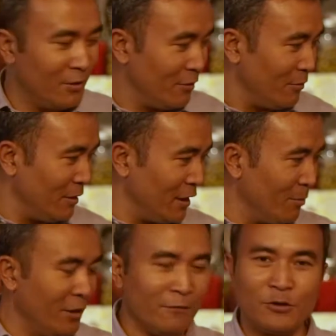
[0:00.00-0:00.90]
so a
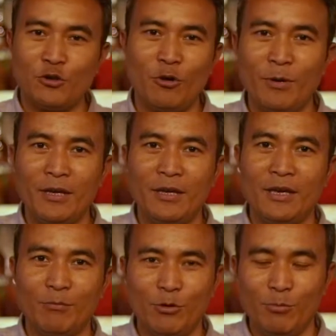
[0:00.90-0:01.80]
little bit of strawberry
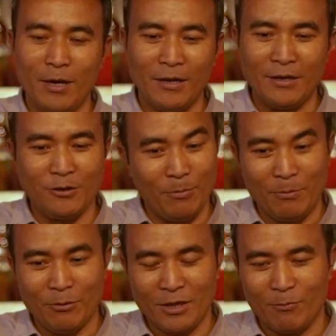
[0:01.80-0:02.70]
and blueberries, or
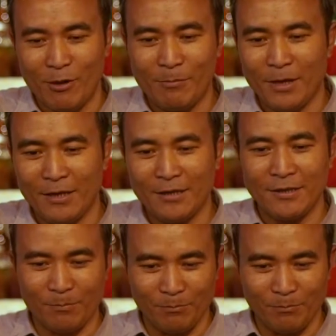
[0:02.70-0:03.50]
maybe some red berries,